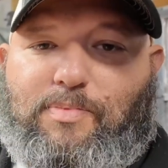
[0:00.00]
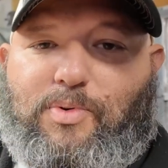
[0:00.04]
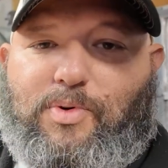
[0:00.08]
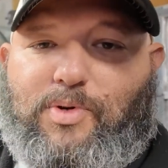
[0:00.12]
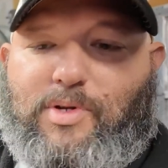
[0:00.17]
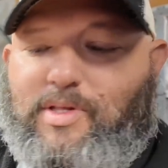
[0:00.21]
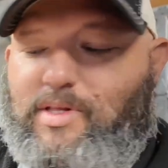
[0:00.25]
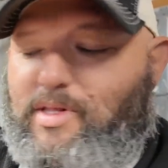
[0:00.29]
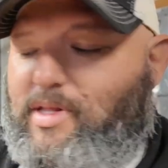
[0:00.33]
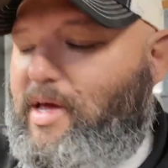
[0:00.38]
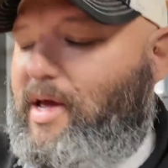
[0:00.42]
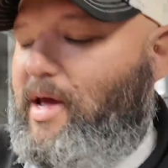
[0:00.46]

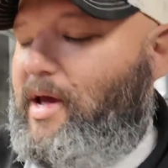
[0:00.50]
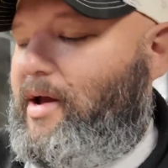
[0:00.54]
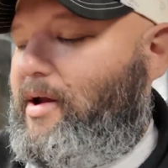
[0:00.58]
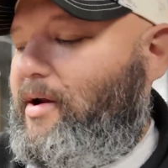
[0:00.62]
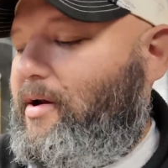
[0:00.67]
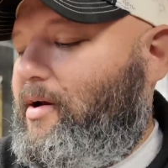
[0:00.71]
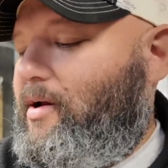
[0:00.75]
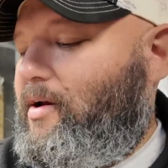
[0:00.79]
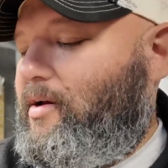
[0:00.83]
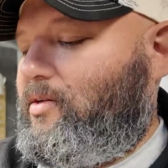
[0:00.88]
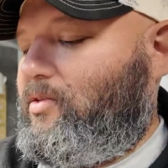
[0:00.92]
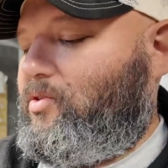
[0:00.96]
put in
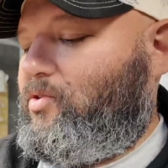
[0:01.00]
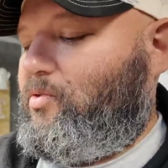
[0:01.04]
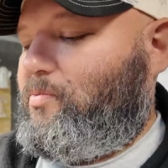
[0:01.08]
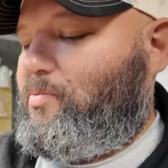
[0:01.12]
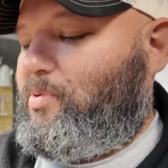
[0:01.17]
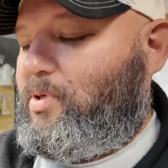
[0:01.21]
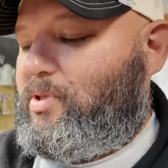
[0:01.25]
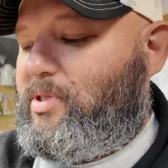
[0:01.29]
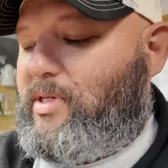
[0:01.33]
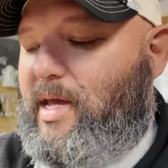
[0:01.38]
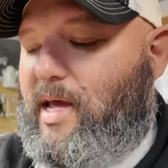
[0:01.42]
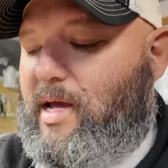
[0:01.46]
there to
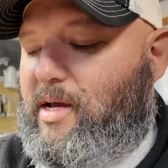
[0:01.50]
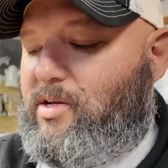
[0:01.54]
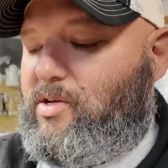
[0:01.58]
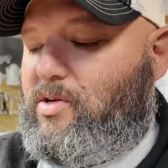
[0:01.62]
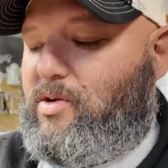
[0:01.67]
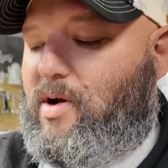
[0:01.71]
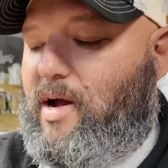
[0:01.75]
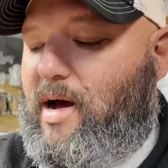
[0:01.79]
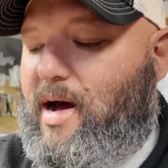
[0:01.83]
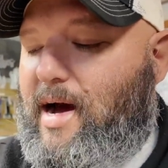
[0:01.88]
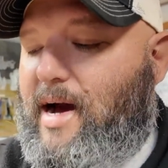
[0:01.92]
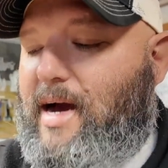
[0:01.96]
protect
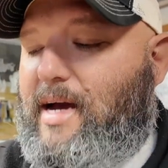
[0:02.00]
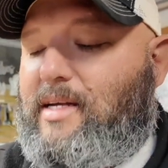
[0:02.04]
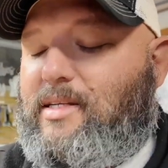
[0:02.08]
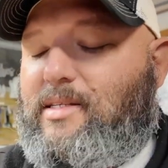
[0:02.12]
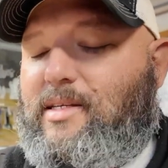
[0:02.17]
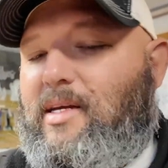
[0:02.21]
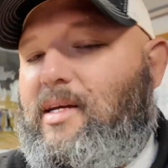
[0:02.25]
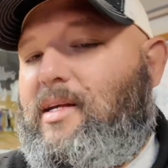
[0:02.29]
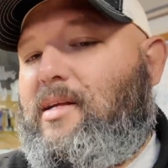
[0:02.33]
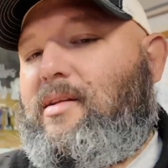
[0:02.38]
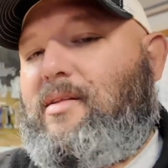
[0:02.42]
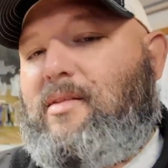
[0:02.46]
your
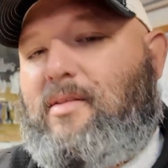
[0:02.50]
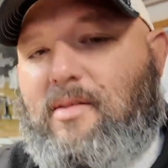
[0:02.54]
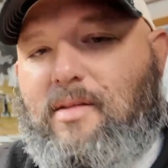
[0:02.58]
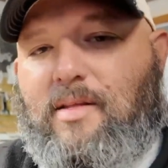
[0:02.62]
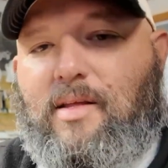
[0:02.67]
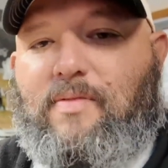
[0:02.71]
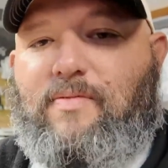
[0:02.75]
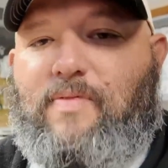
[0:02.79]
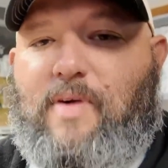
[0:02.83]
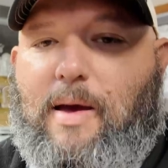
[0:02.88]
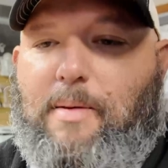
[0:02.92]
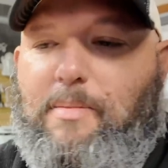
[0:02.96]
eyes and
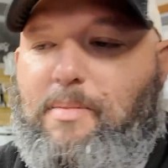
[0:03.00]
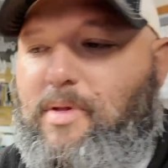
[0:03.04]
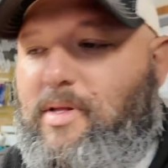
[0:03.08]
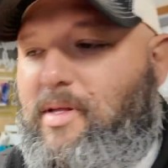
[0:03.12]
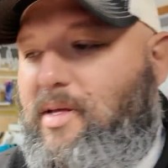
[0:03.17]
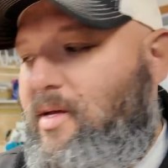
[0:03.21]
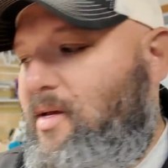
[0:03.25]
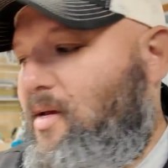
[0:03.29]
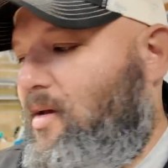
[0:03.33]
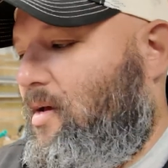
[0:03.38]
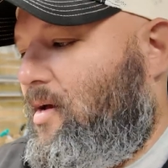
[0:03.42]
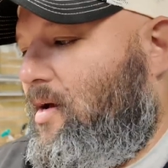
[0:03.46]
the
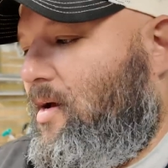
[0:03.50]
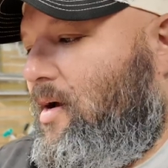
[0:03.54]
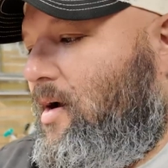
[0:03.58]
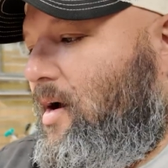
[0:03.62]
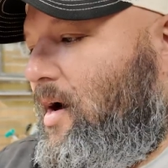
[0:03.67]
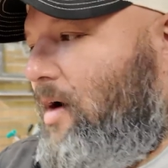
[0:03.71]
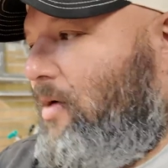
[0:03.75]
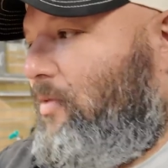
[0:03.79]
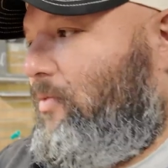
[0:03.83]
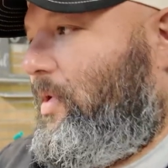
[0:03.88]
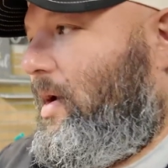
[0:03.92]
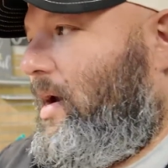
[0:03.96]
family
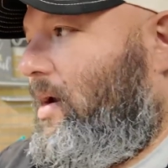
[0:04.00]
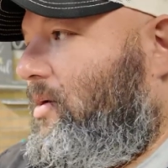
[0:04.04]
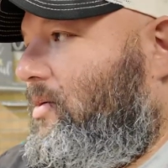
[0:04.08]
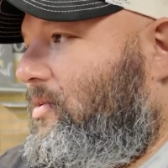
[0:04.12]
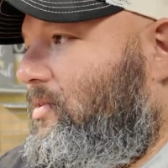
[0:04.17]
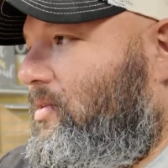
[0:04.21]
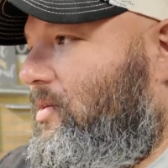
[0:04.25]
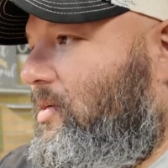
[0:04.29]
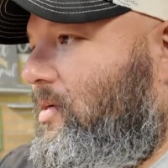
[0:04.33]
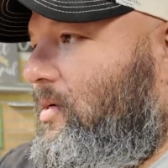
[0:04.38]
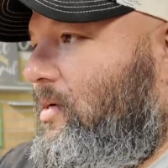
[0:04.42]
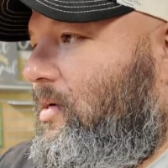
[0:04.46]

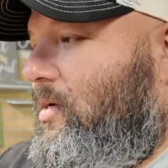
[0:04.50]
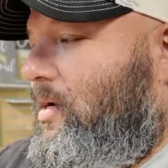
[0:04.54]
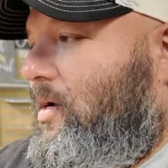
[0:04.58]
around.